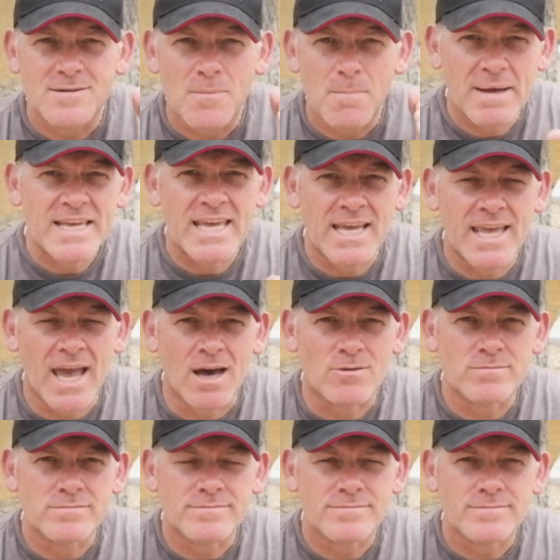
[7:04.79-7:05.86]
Make it
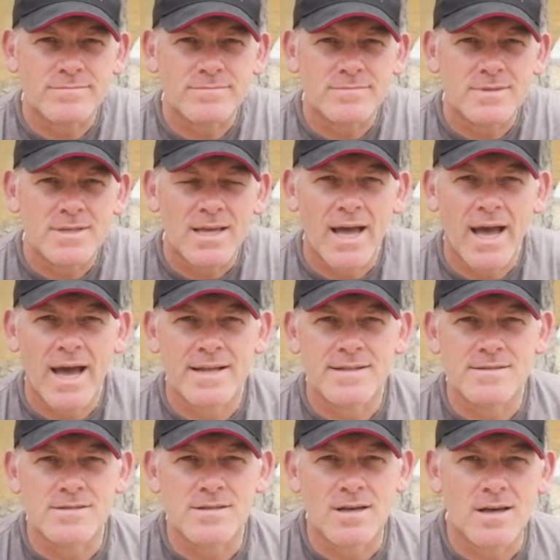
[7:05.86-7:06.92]
count.
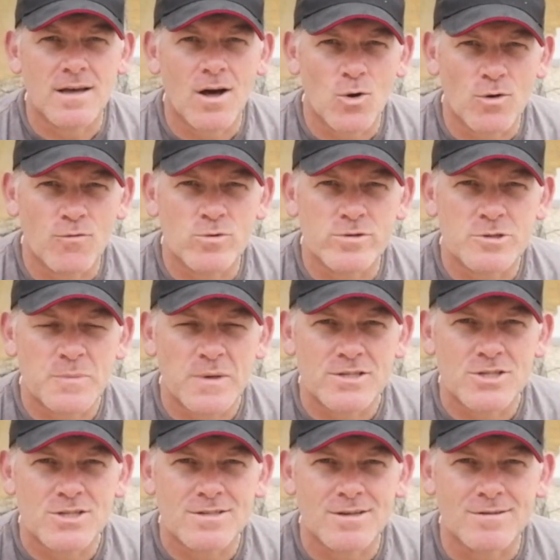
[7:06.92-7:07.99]
And I look forward to speaking
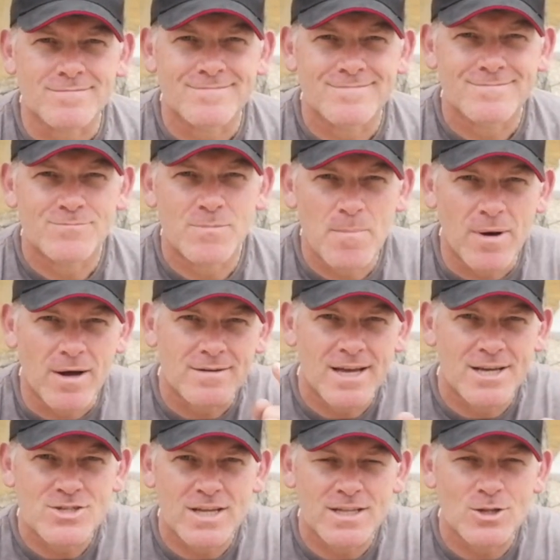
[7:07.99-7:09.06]
to you soon. Remember,
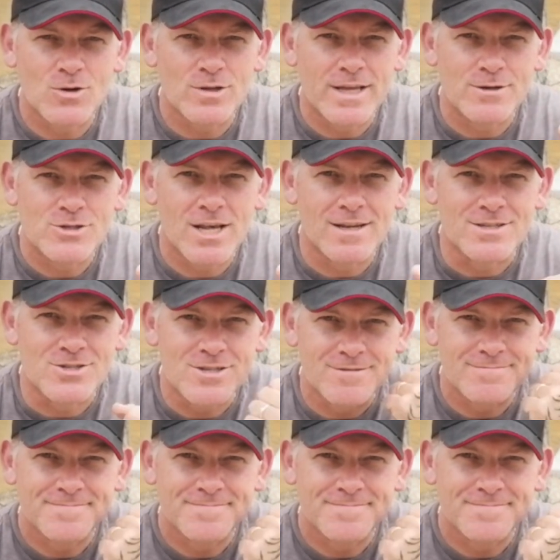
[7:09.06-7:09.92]
#lockdown challenge.